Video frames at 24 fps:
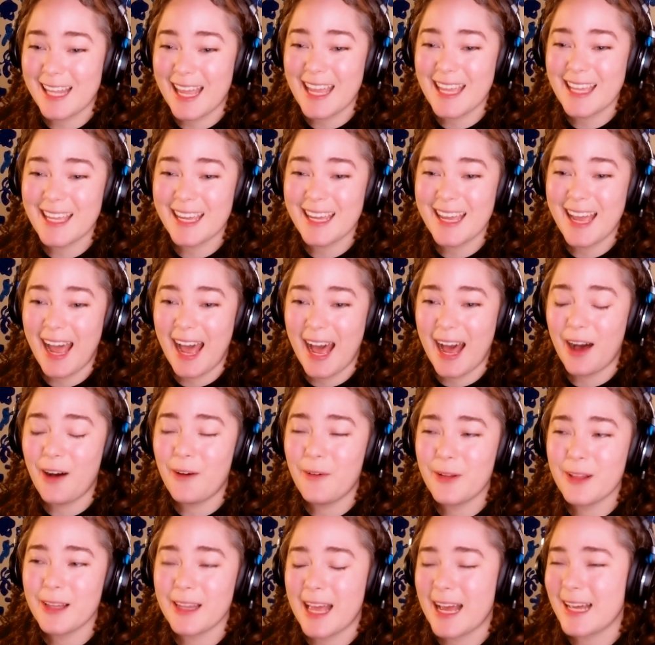Like,
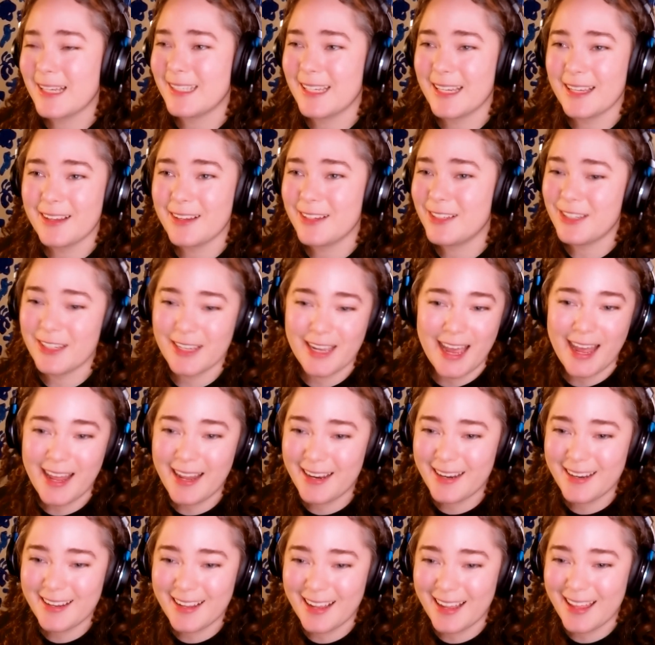how classic could you
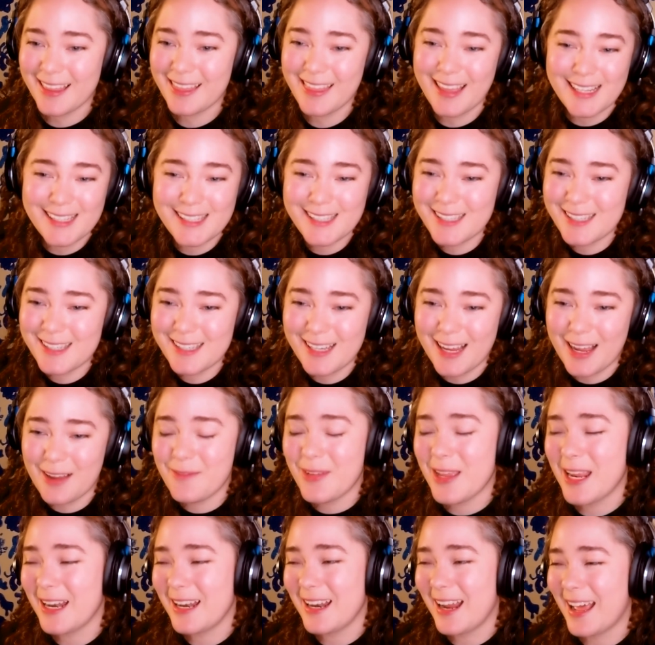get? Uh, that's, I
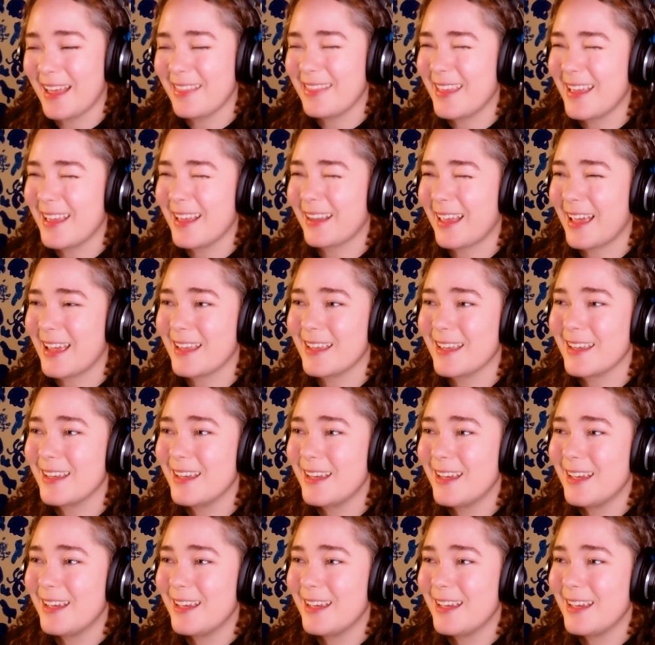mean, I think like